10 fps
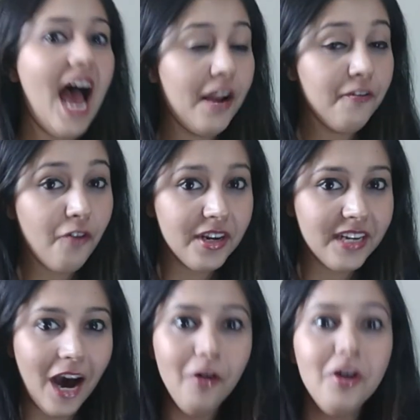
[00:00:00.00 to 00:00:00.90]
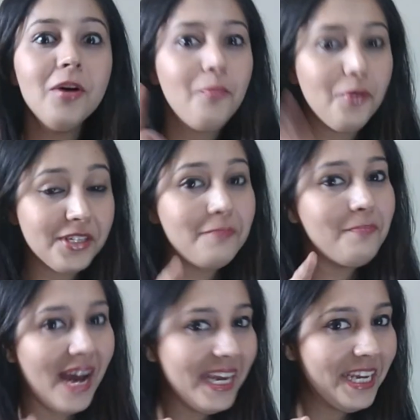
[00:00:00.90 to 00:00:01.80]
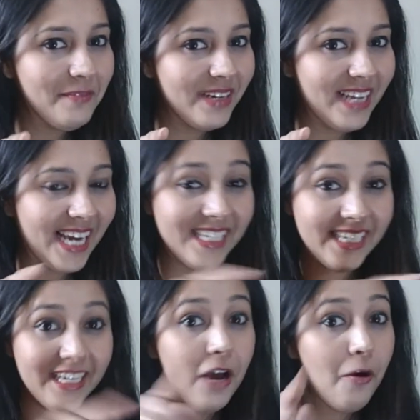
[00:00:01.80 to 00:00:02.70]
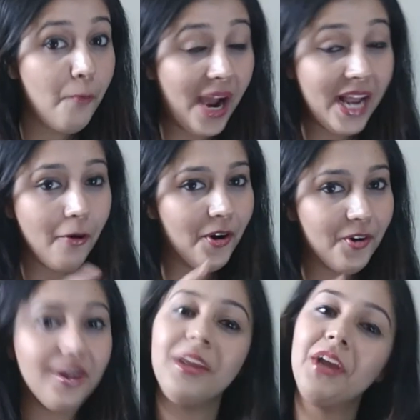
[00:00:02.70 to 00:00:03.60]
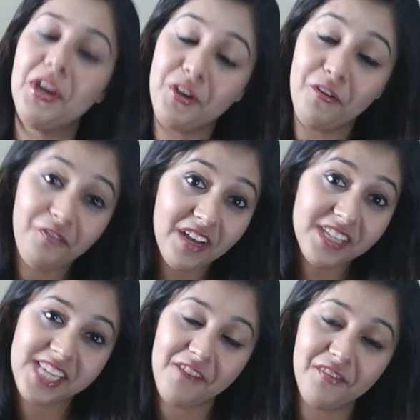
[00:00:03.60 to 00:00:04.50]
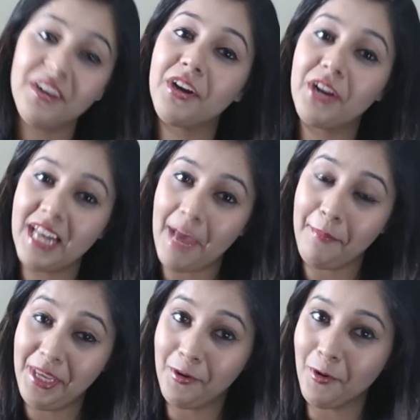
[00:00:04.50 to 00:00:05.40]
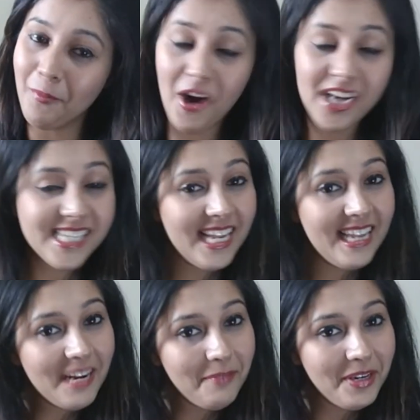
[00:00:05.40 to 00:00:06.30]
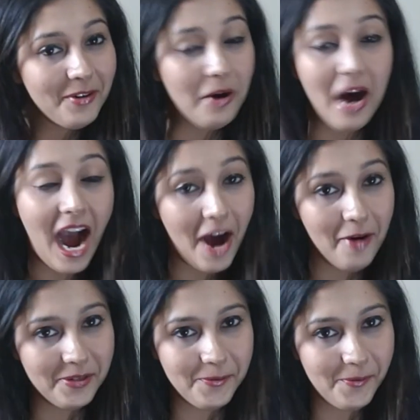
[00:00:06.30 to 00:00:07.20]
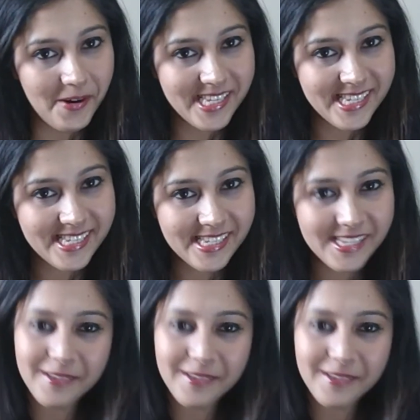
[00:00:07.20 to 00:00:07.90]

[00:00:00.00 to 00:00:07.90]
And for now, put in my email ID while ordering your first ever Glamego box and let me know how it was.